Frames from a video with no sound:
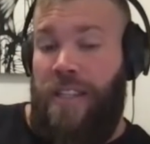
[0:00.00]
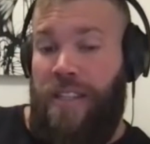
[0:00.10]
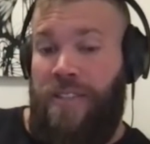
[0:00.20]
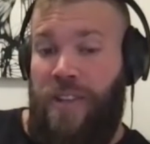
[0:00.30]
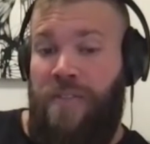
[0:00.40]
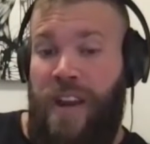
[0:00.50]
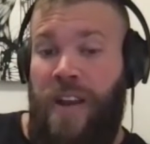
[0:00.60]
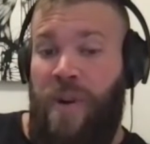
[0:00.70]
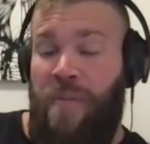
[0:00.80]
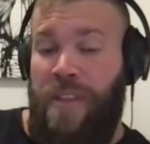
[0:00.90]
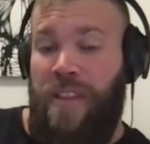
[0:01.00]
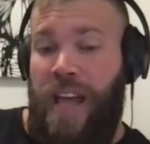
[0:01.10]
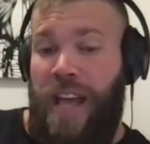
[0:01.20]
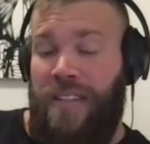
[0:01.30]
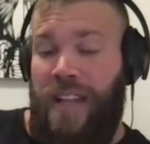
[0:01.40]
this could very well be the
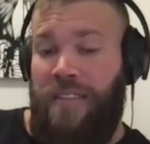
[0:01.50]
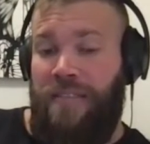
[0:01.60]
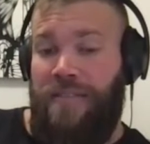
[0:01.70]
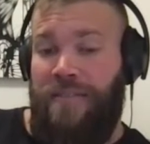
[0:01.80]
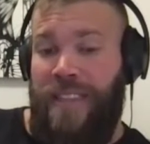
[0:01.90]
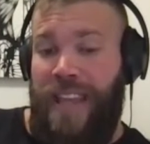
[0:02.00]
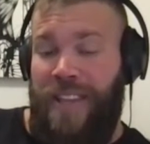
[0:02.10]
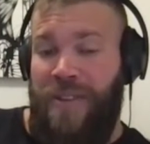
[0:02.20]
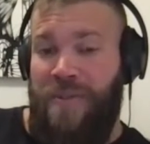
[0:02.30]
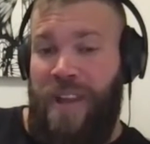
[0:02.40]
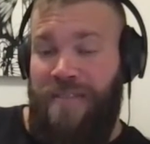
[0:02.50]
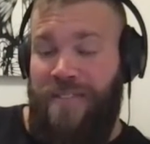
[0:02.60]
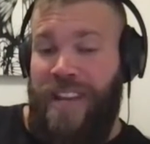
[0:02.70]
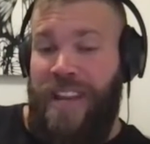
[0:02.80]
last night that you ever.